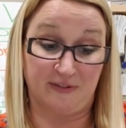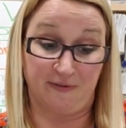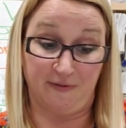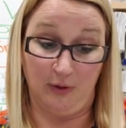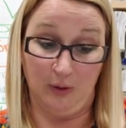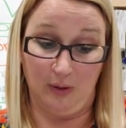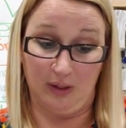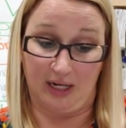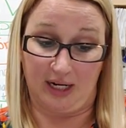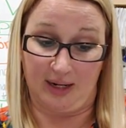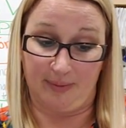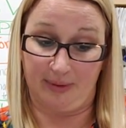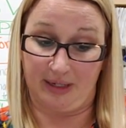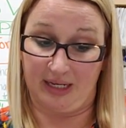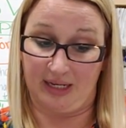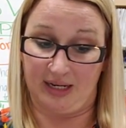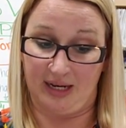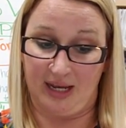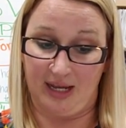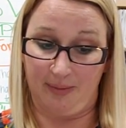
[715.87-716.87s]
4, I'm
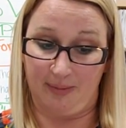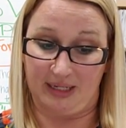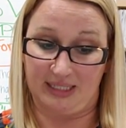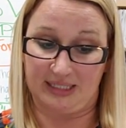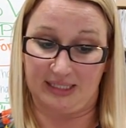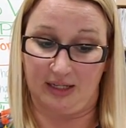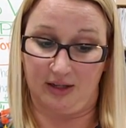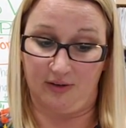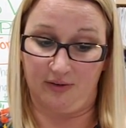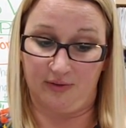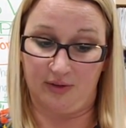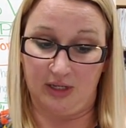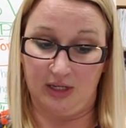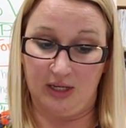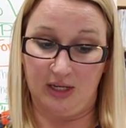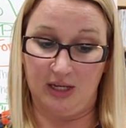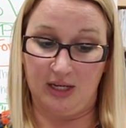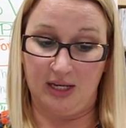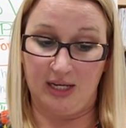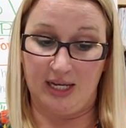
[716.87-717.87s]
getting ahead of myself,
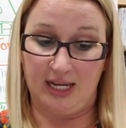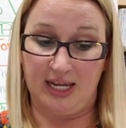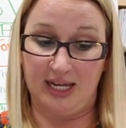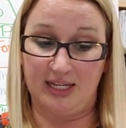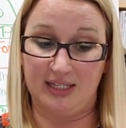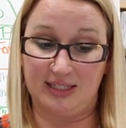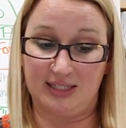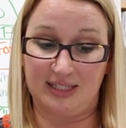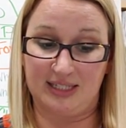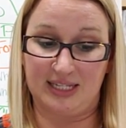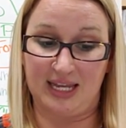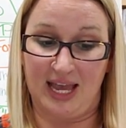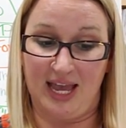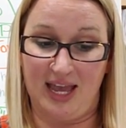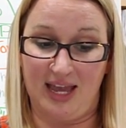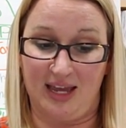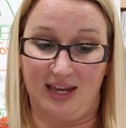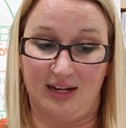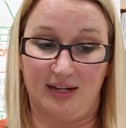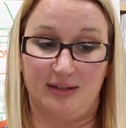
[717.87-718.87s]
is
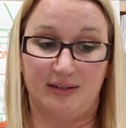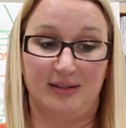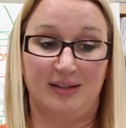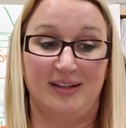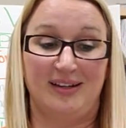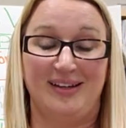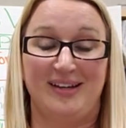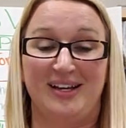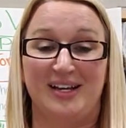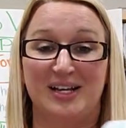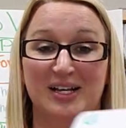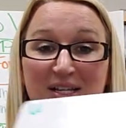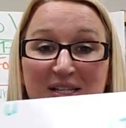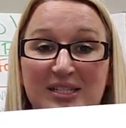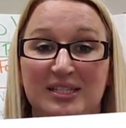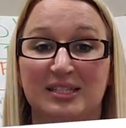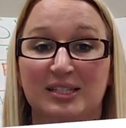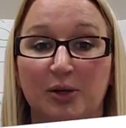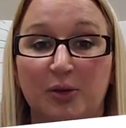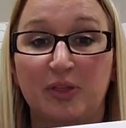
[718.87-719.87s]
10.
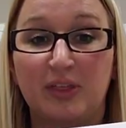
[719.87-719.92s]
So